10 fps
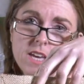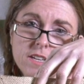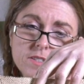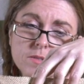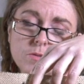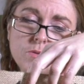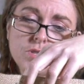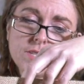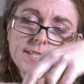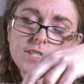it, or
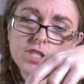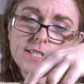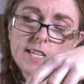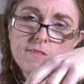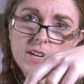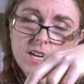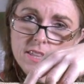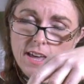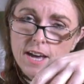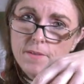just leave it
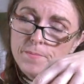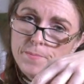like that.